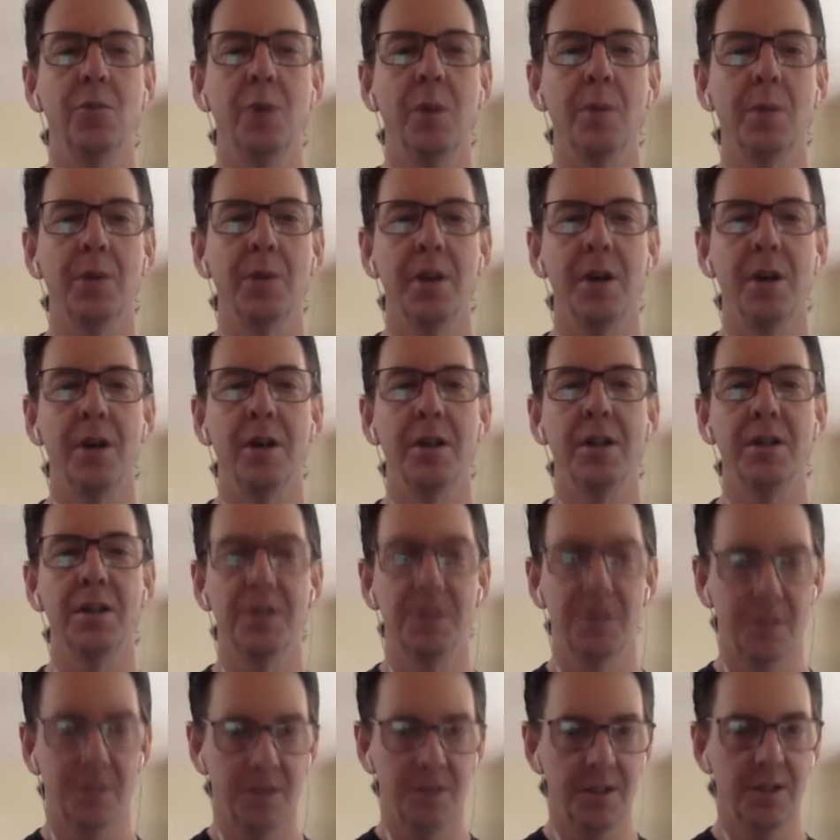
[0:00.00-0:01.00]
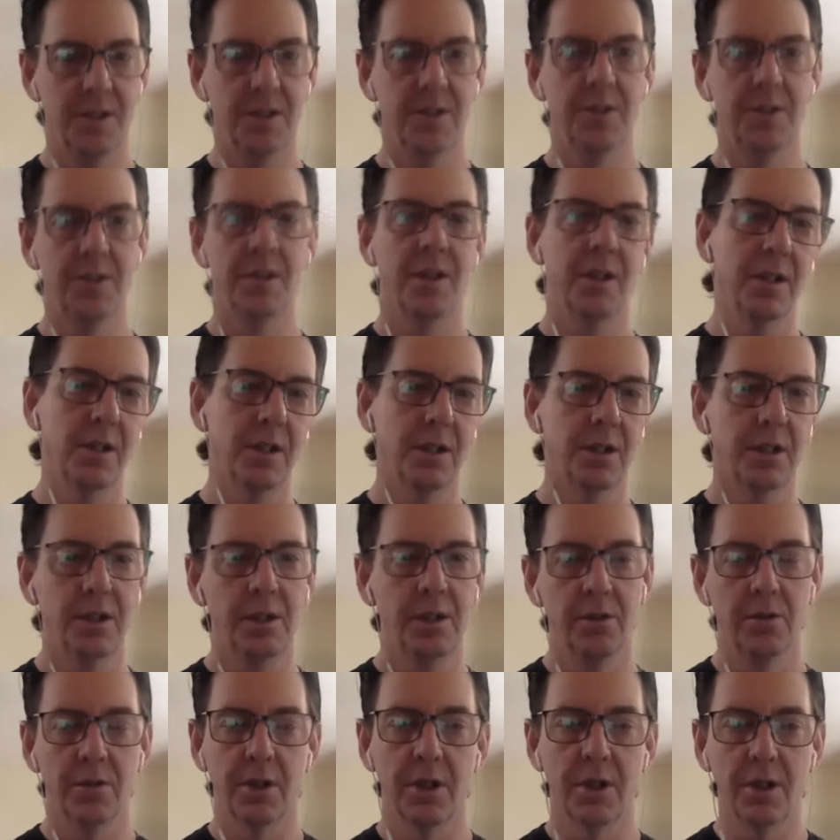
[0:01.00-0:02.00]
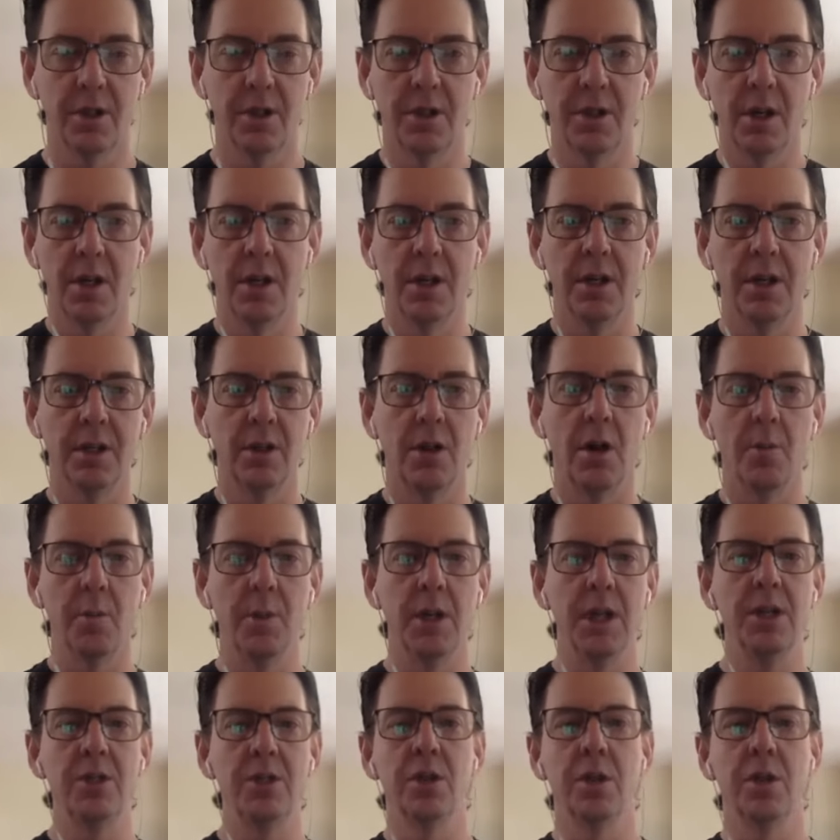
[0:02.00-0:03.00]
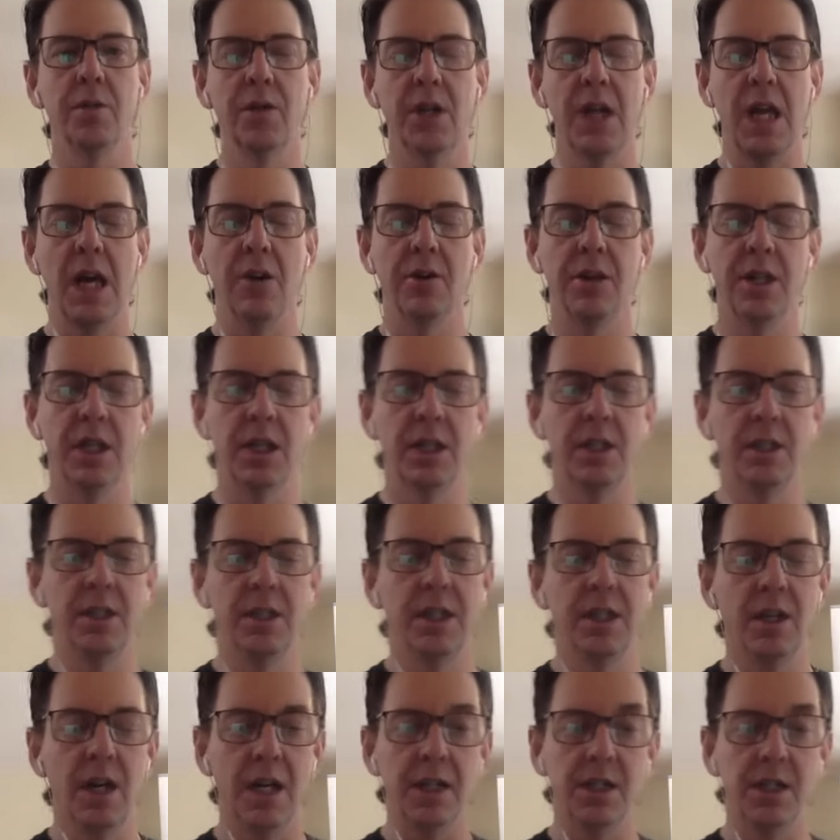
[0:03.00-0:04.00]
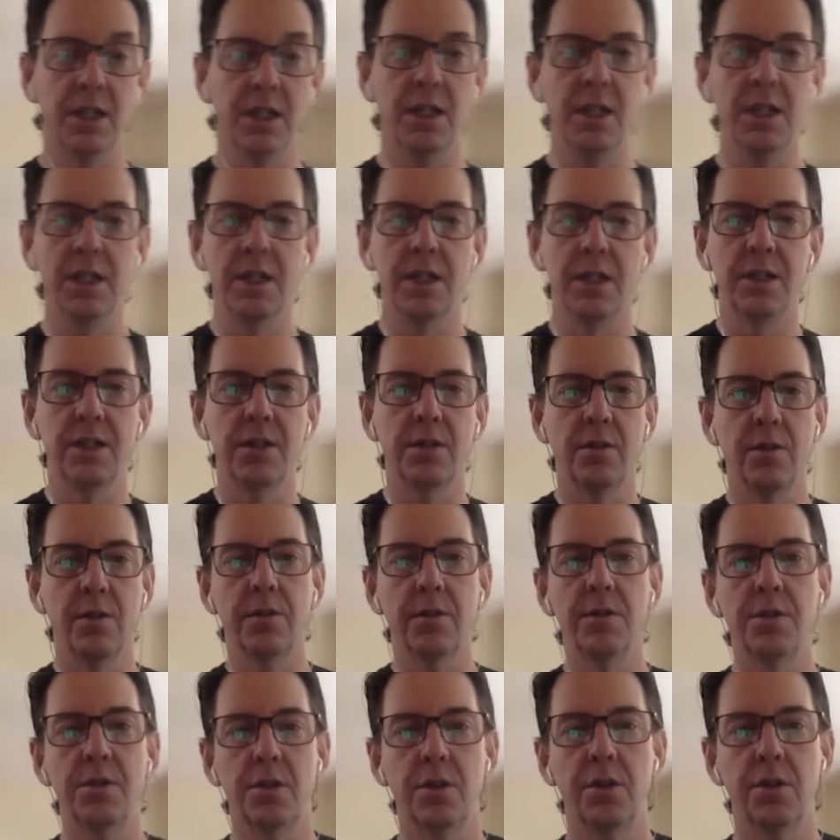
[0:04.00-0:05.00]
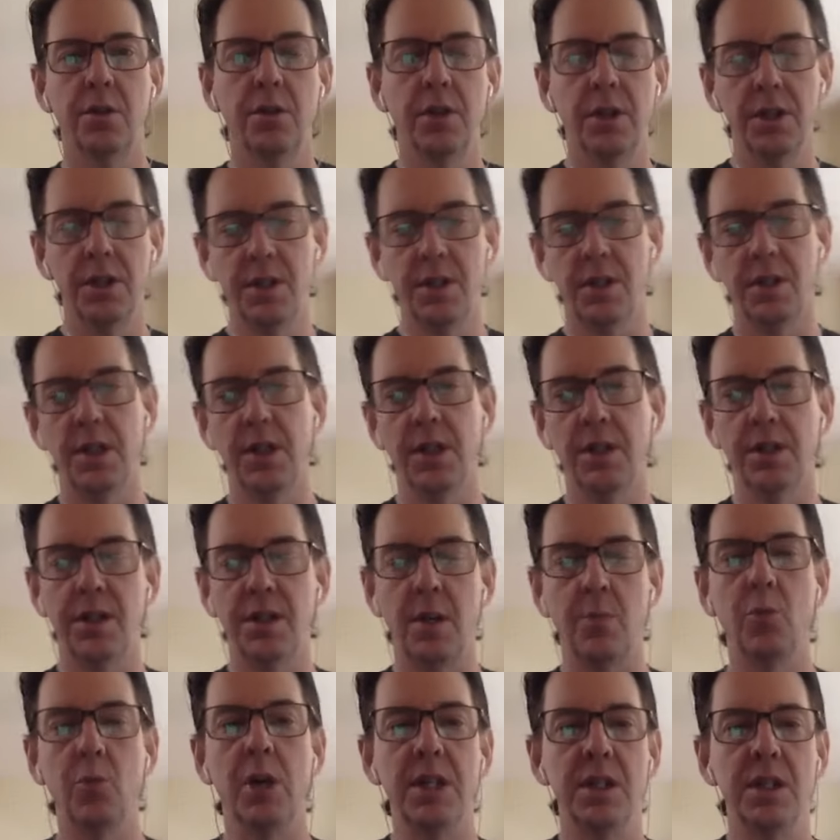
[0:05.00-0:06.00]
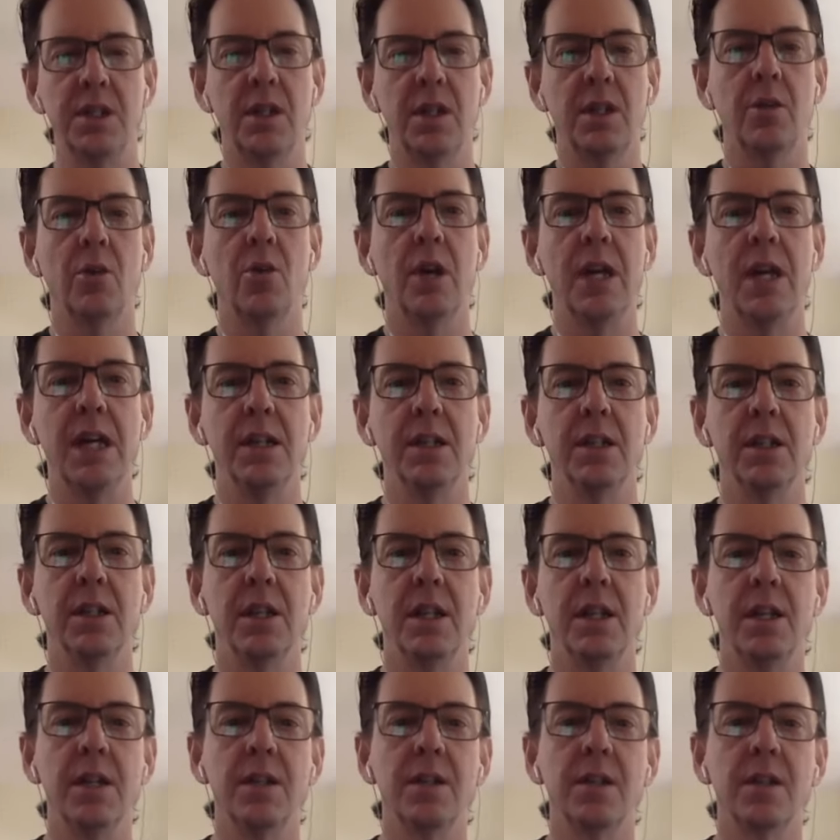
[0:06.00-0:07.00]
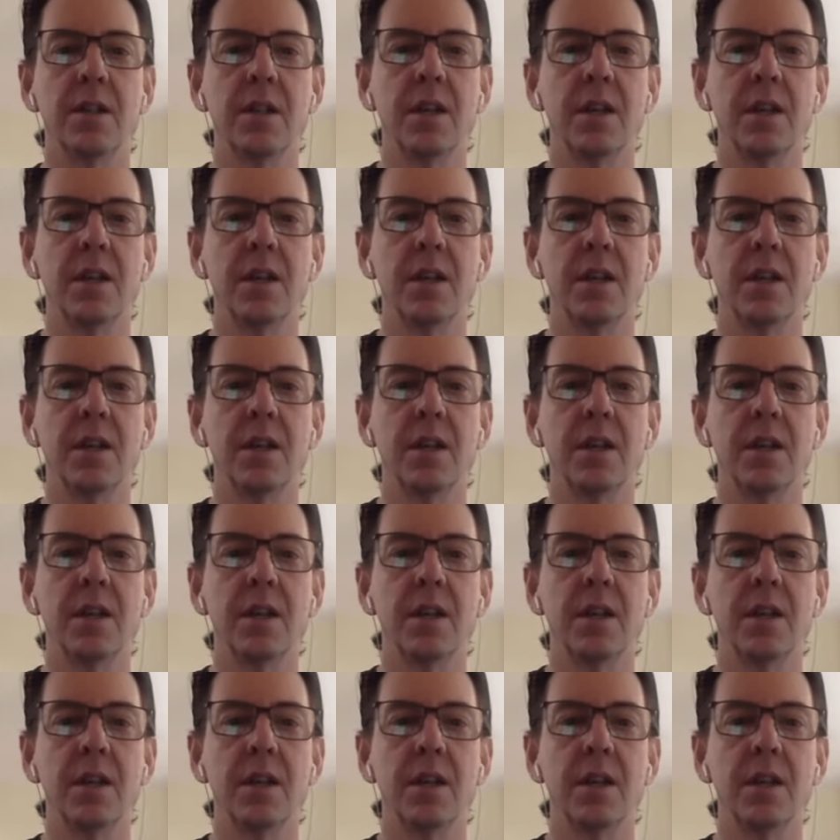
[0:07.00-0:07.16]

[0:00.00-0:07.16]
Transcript: webinar, is you know, the kind of combination of accounting and IT. And so security, in some ways, they go hand in hand.